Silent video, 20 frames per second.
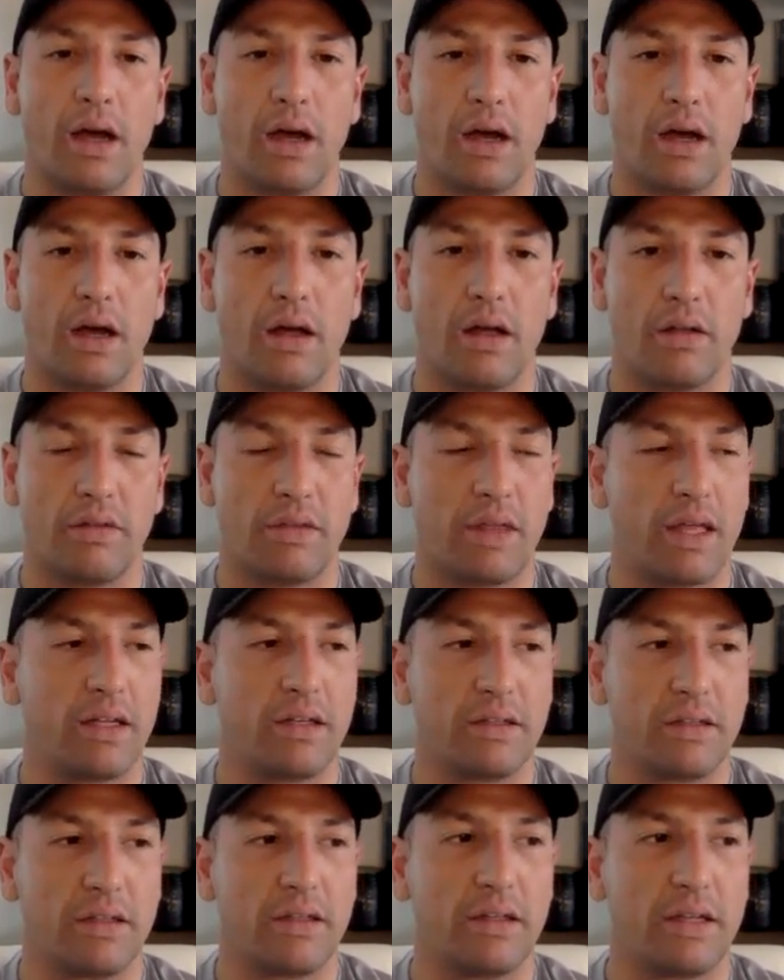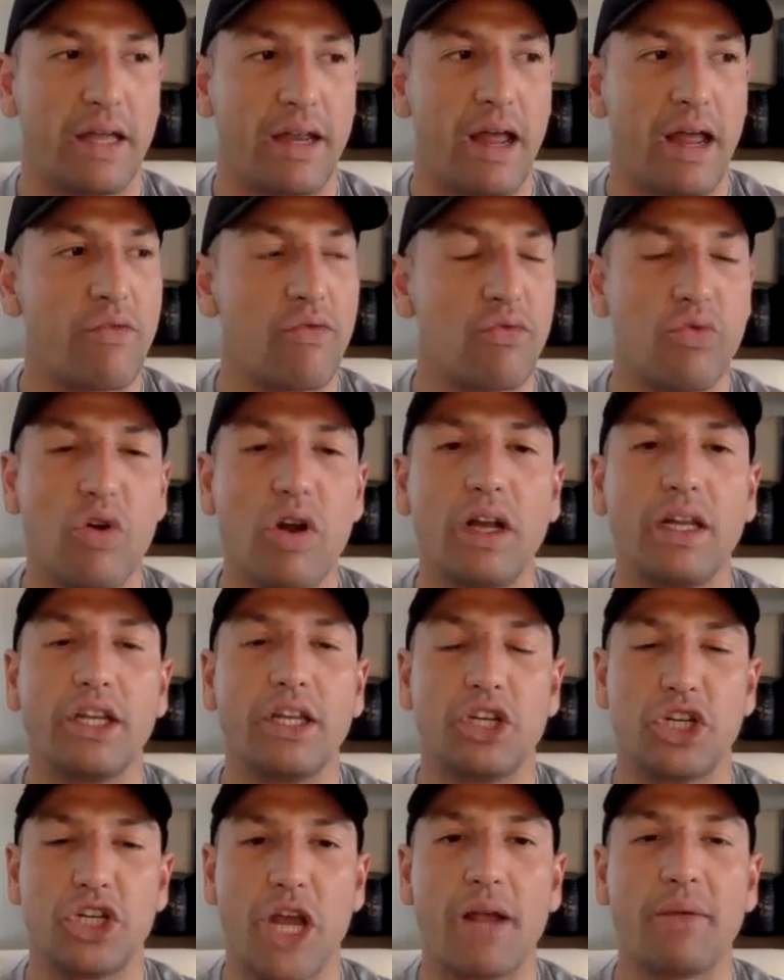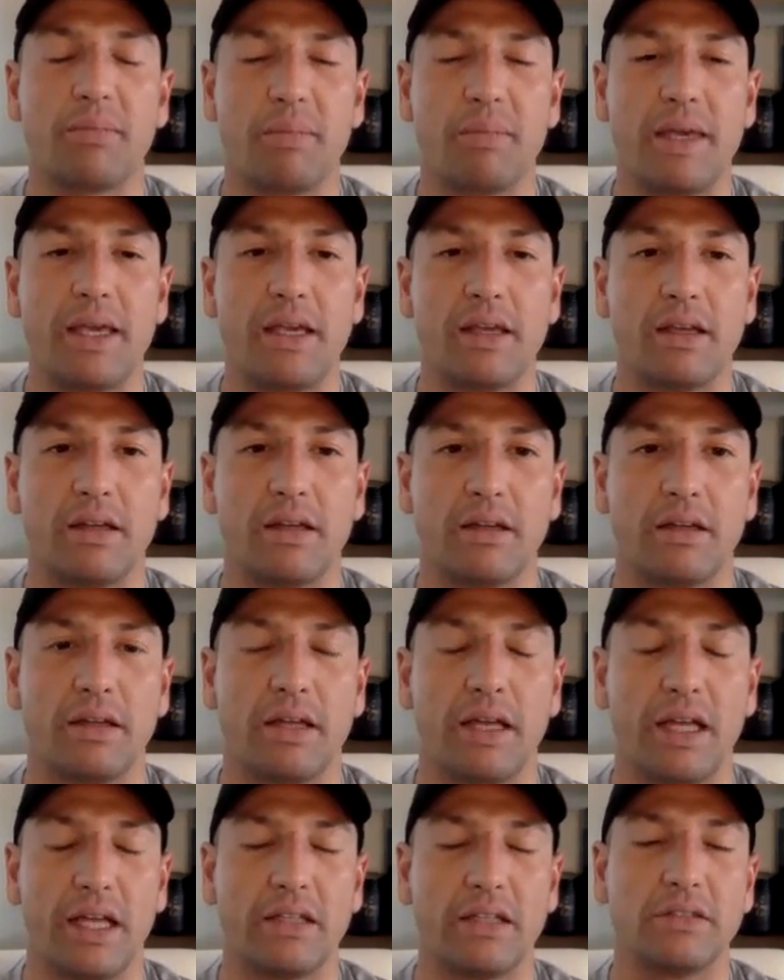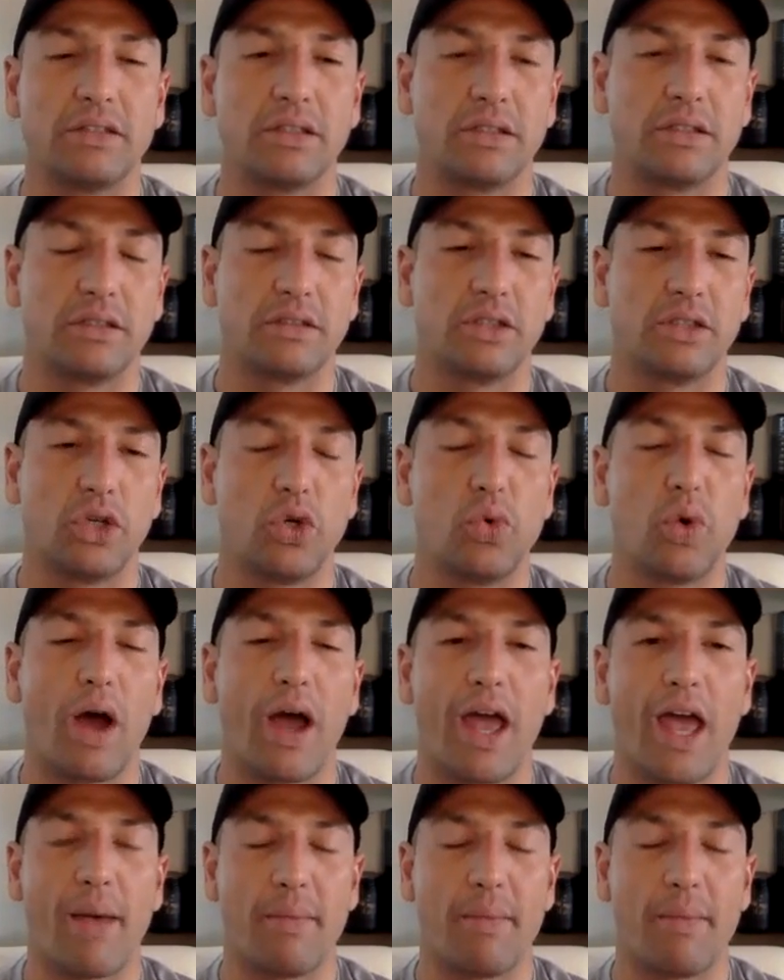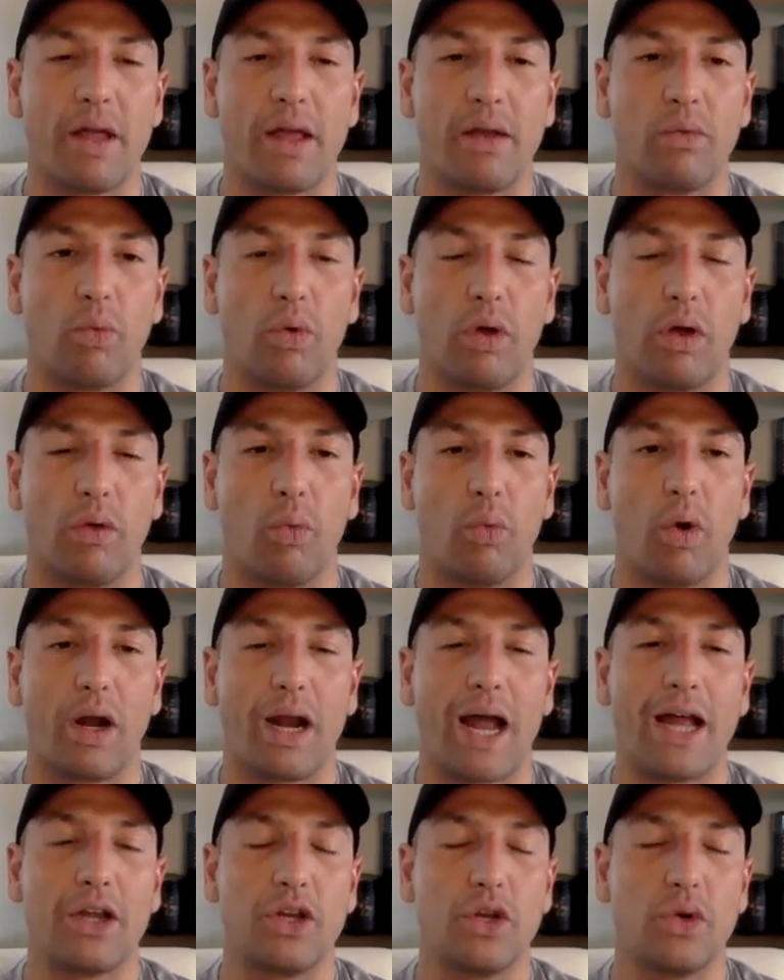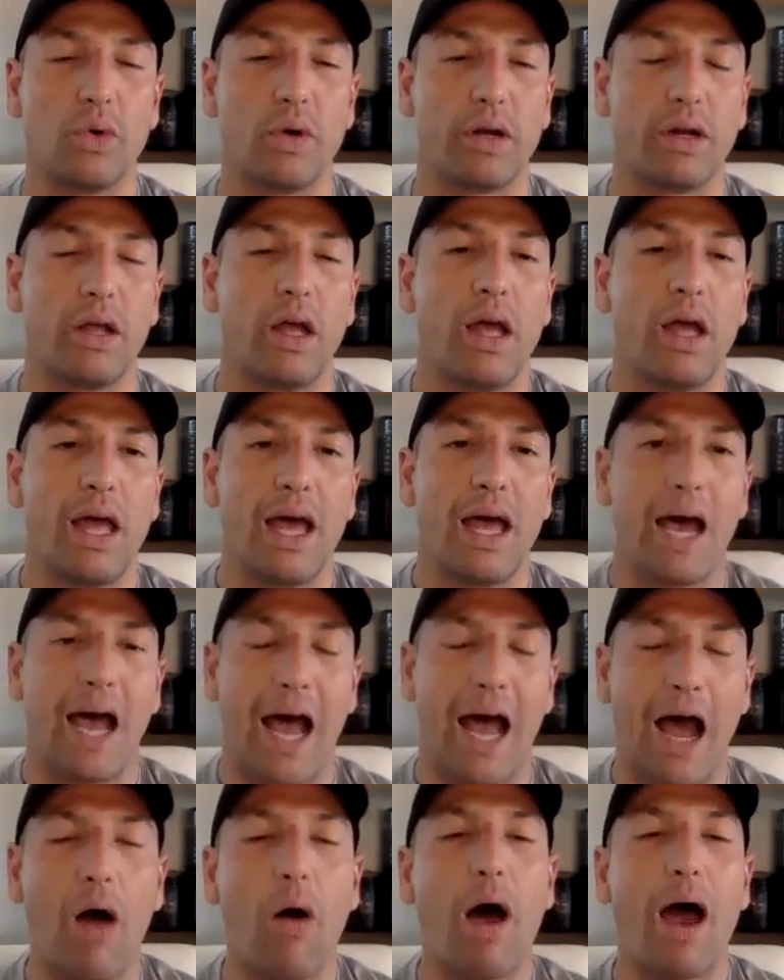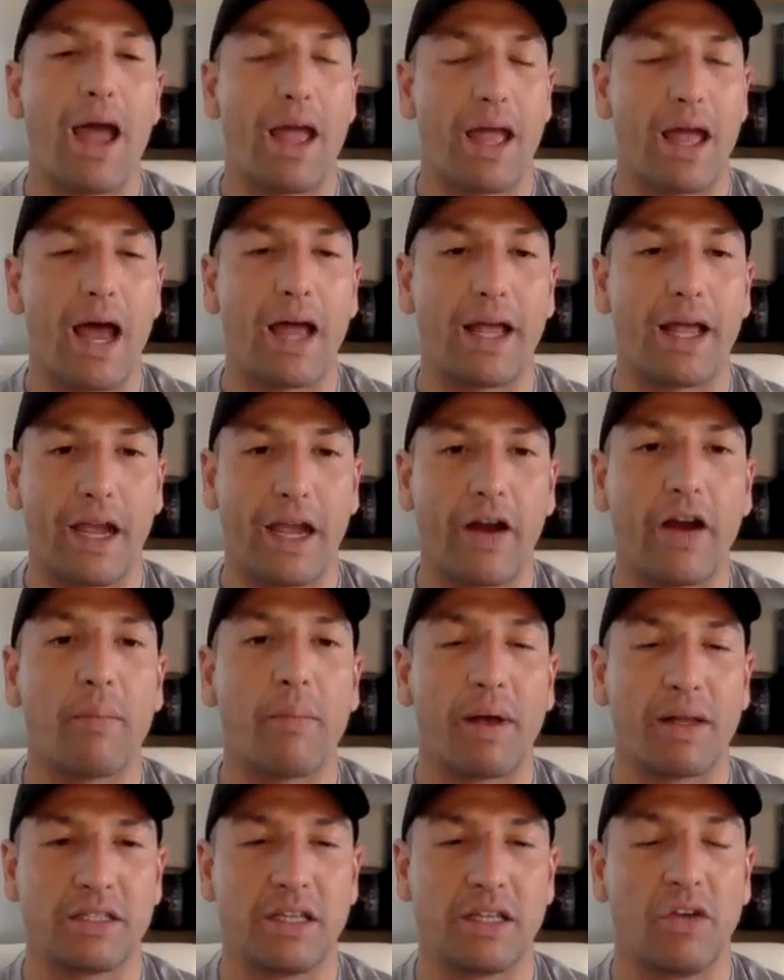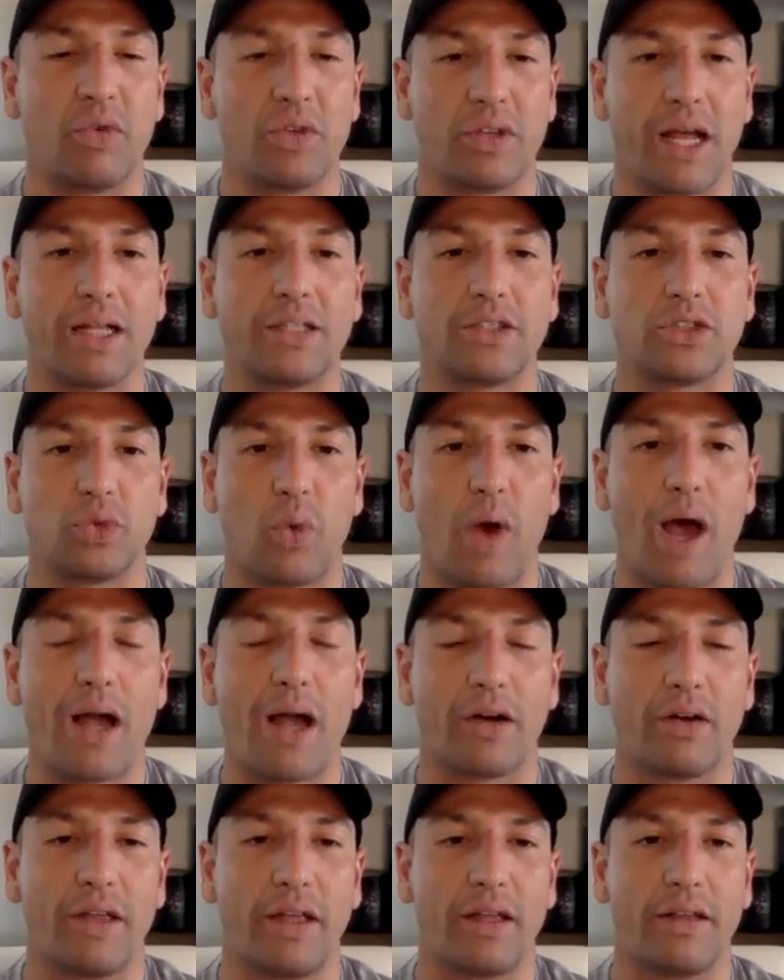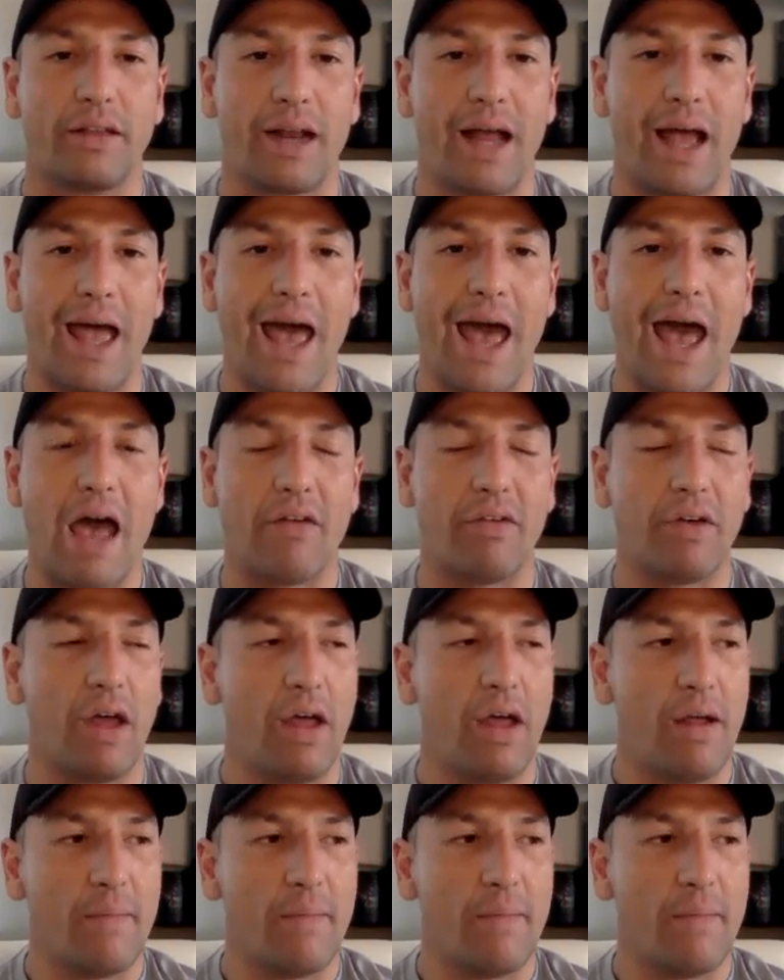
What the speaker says: That have really shaped me into who I am and what I do and how I carry myself with that swagger that I have.